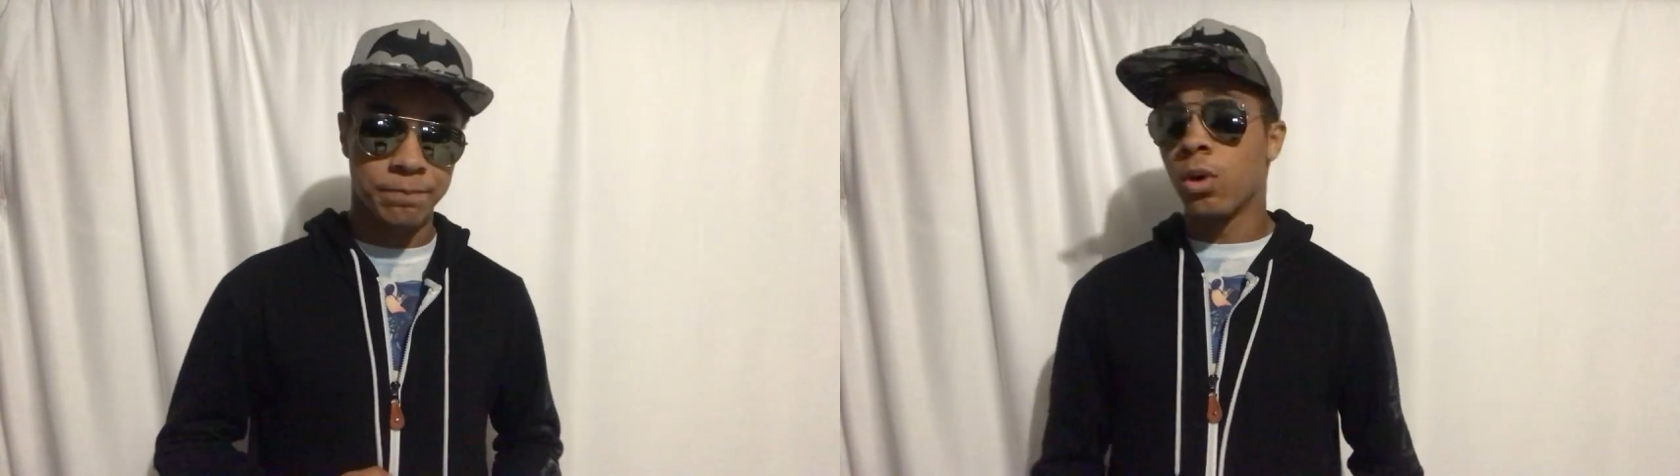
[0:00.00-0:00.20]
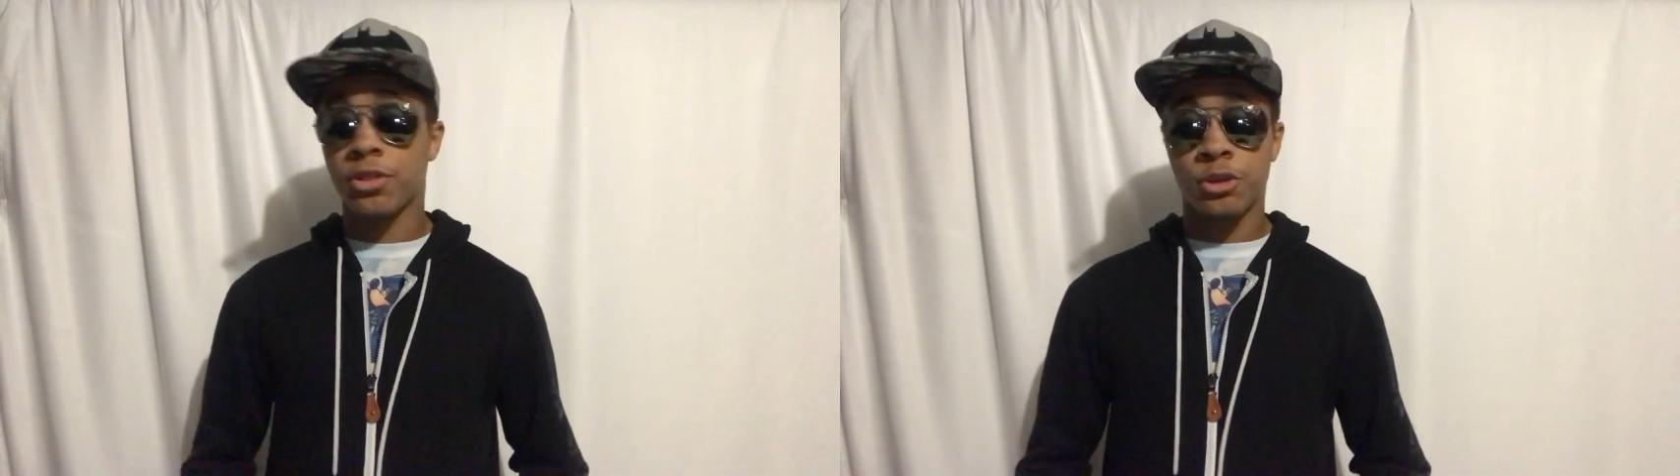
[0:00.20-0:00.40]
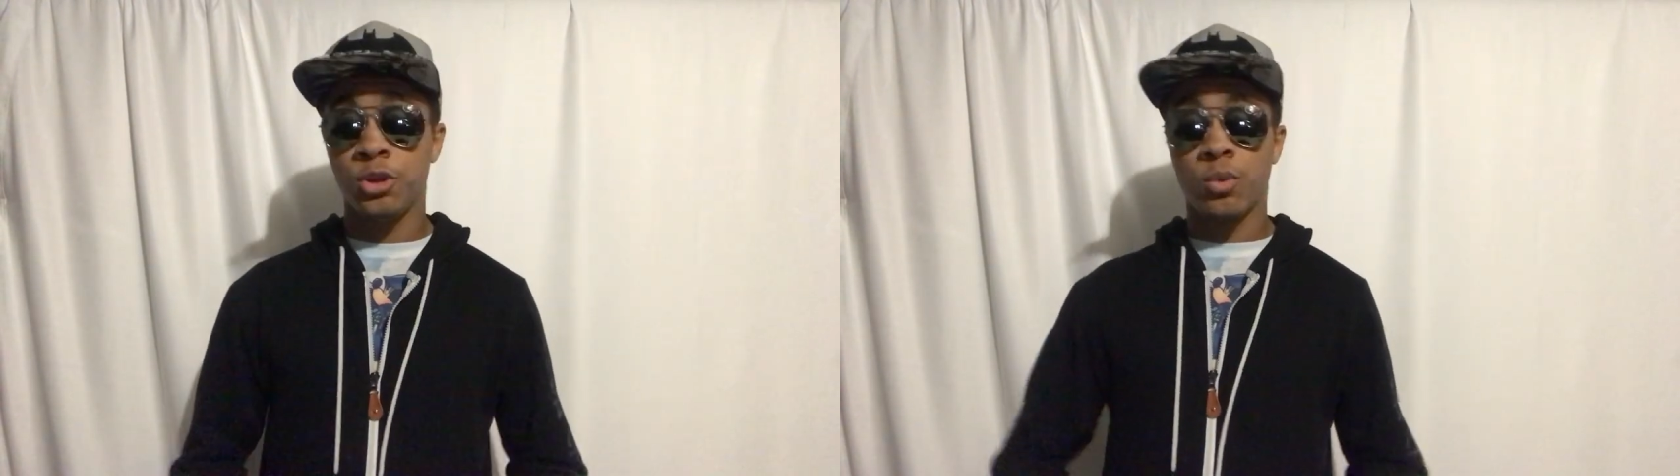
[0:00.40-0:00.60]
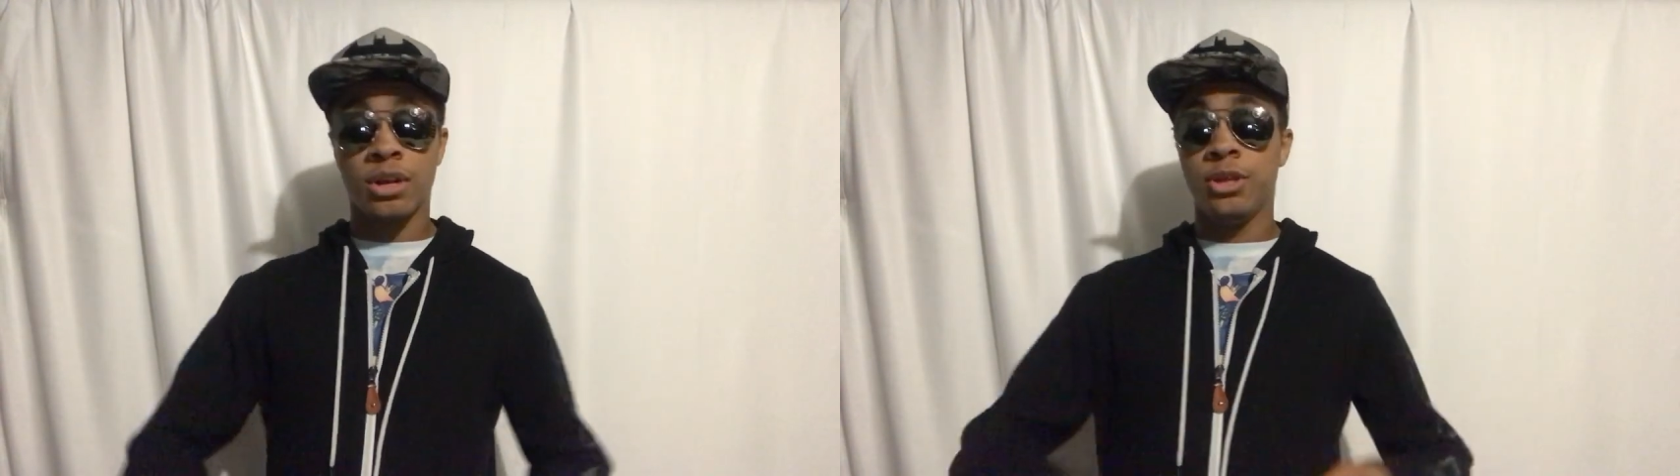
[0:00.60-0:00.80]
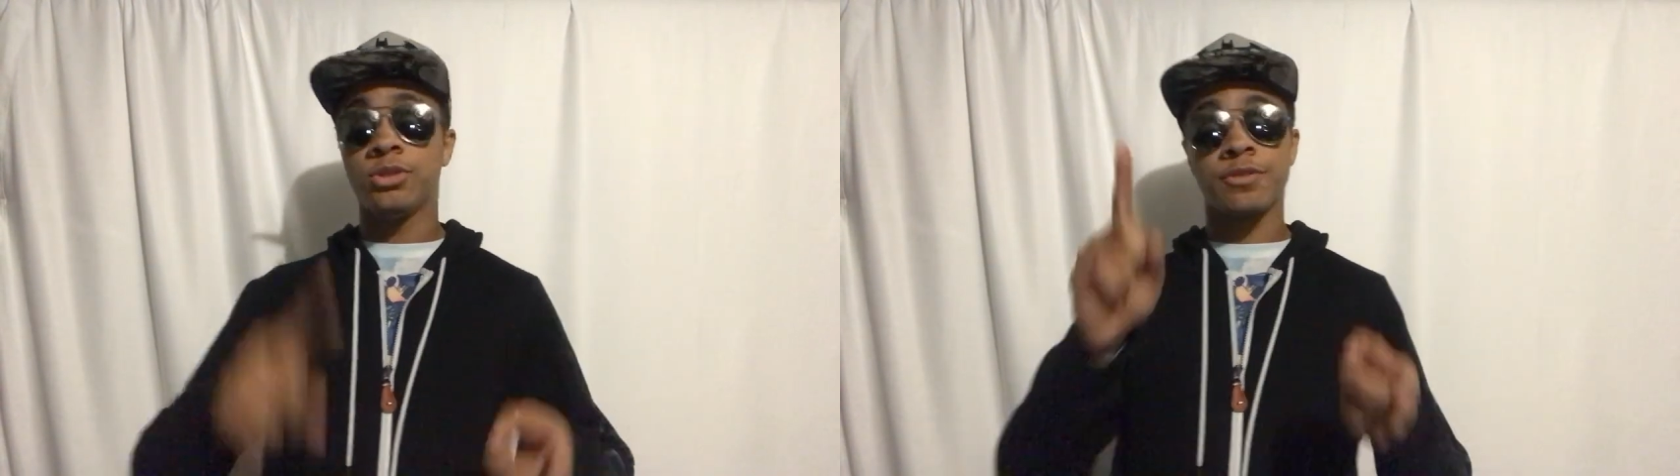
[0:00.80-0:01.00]
Whether you
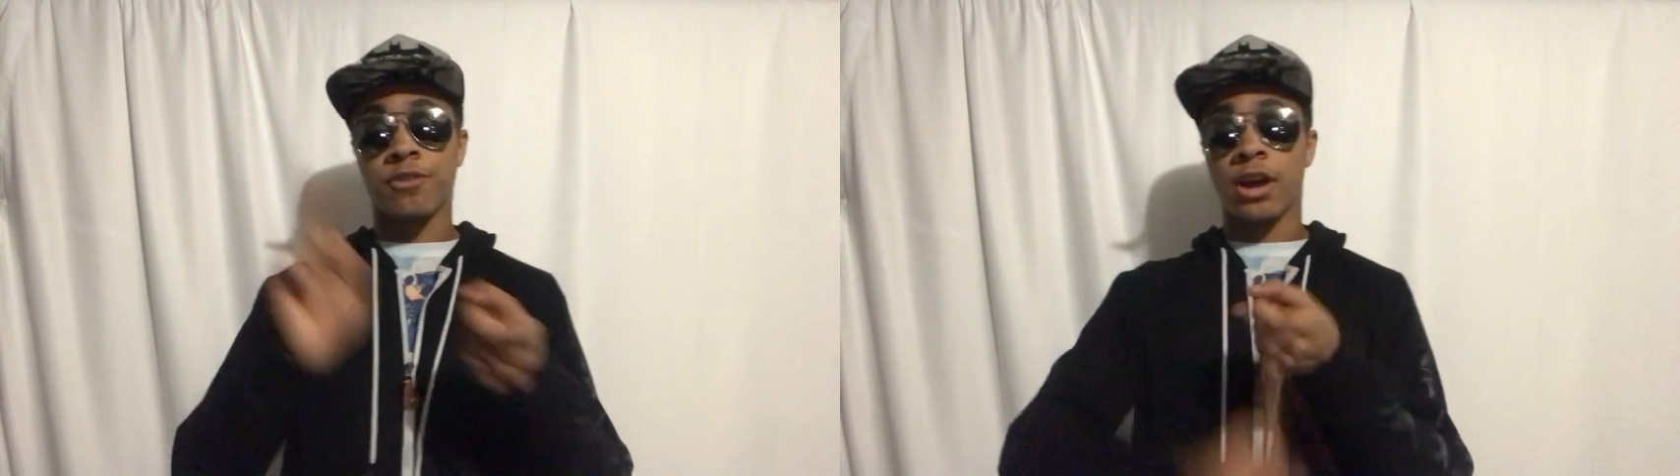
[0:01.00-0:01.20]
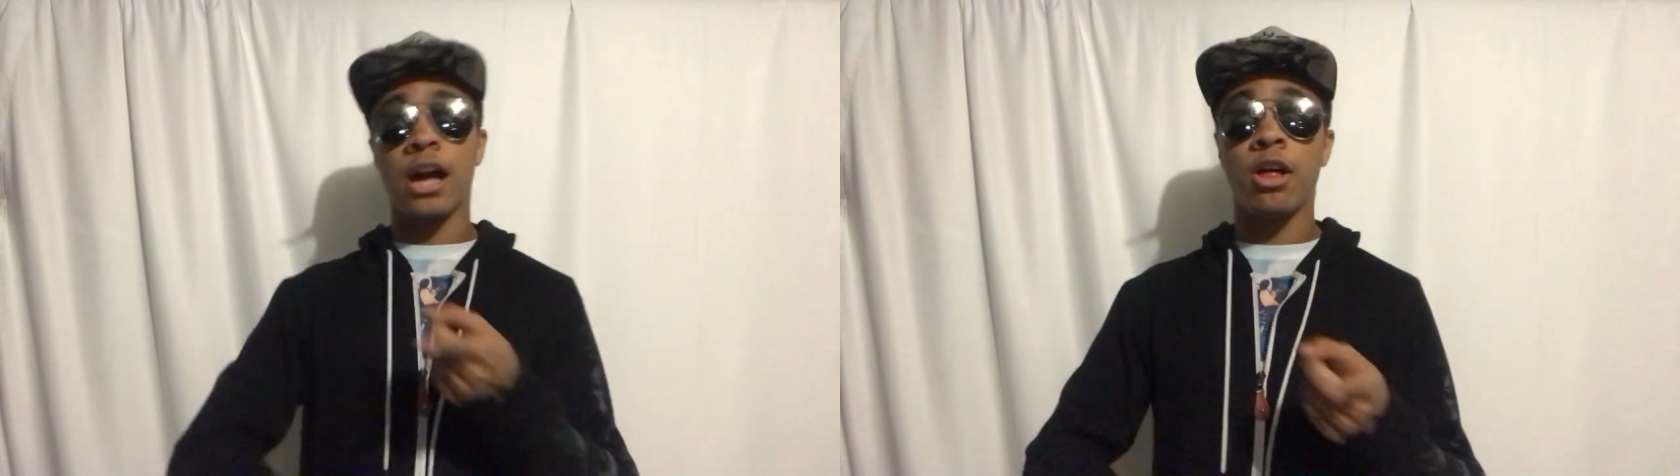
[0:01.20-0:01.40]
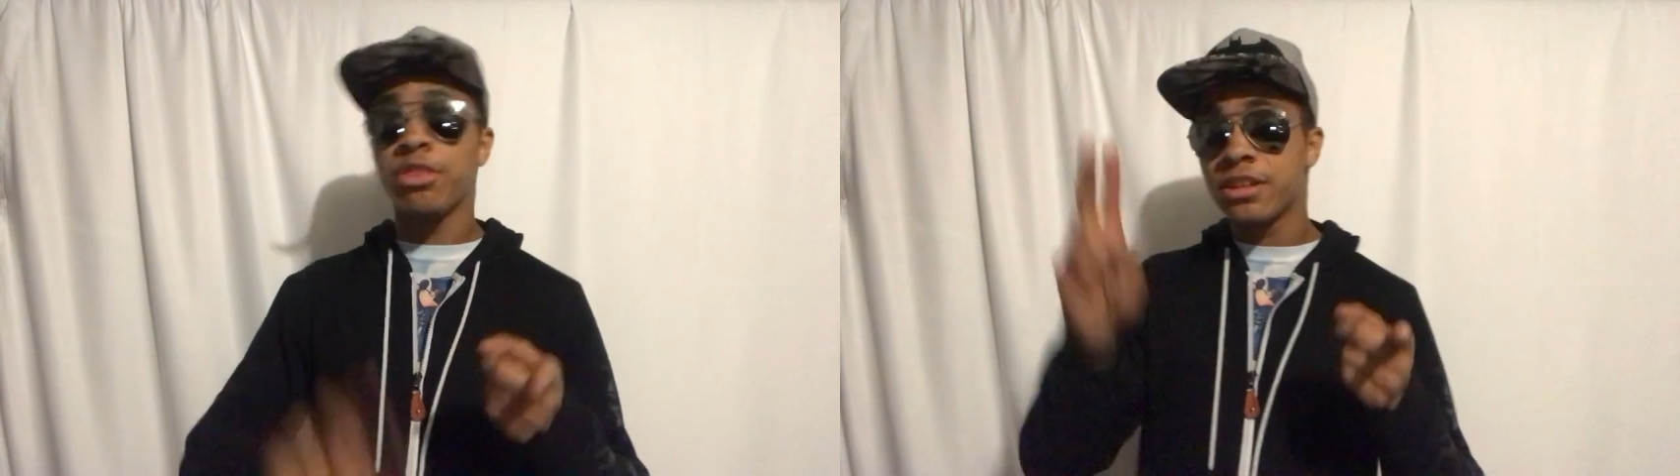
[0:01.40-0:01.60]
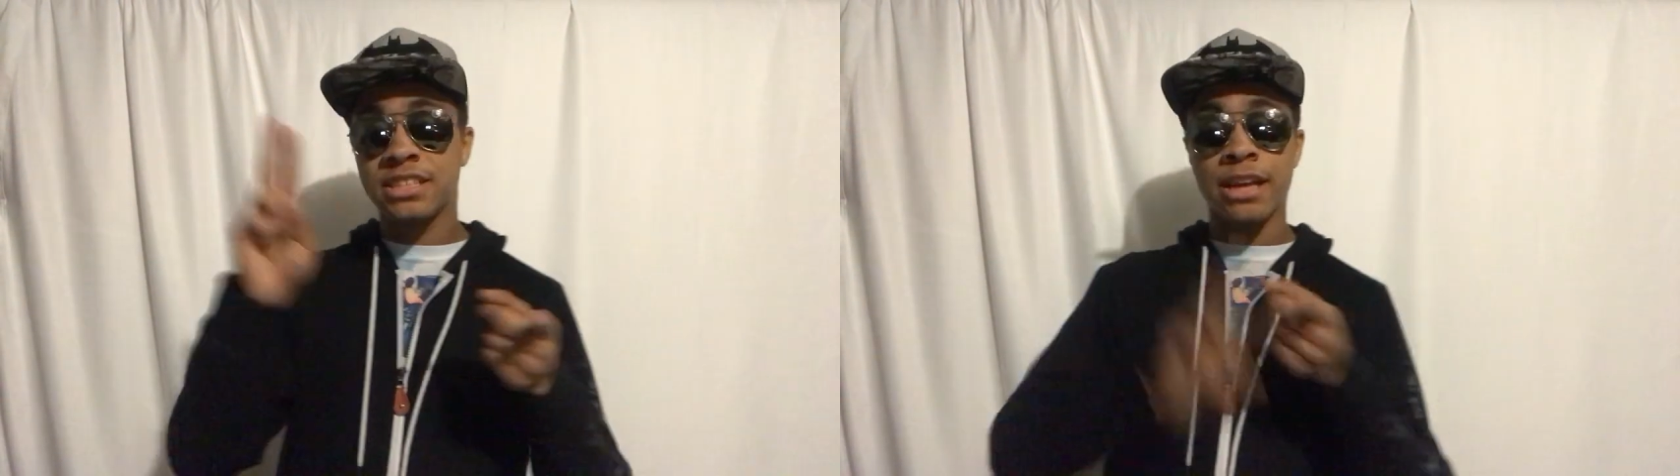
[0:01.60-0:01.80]
want to use it for health,